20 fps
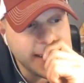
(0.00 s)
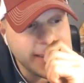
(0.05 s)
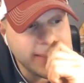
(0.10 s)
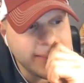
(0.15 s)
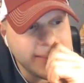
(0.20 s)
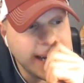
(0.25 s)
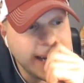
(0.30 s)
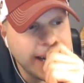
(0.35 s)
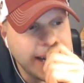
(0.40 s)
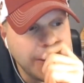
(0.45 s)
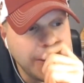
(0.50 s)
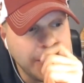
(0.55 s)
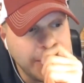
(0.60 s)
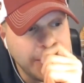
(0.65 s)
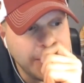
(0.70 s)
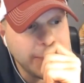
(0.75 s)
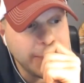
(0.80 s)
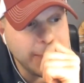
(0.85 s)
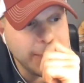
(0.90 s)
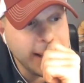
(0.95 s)
Wow.
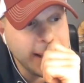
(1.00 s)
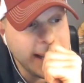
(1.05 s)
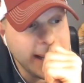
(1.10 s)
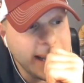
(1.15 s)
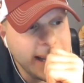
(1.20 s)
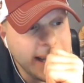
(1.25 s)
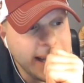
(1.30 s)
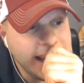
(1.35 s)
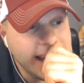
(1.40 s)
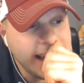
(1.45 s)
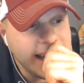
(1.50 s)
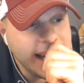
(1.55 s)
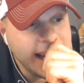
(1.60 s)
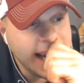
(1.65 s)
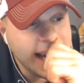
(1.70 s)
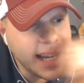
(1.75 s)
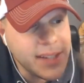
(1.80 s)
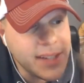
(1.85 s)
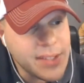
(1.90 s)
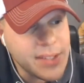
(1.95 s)

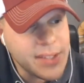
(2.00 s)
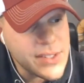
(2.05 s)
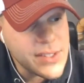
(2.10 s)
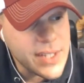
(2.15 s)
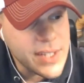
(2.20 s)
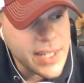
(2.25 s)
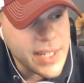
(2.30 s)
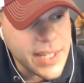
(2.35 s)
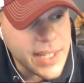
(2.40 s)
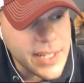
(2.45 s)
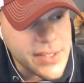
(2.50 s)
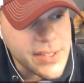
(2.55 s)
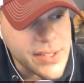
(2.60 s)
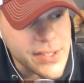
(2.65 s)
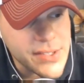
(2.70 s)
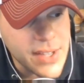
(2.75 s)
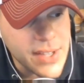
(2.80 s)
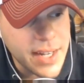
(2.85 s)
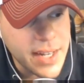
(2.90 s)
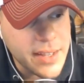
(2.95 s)
I guess it's a
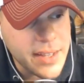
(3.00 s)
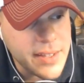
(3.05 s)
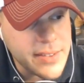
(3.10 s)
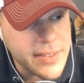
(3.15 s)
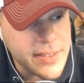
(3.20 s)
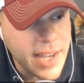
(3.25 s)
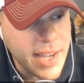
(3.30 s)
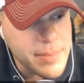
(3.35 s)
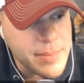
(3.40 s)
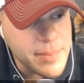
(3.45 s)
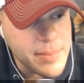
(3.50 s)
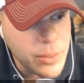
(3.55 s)
sign of the times.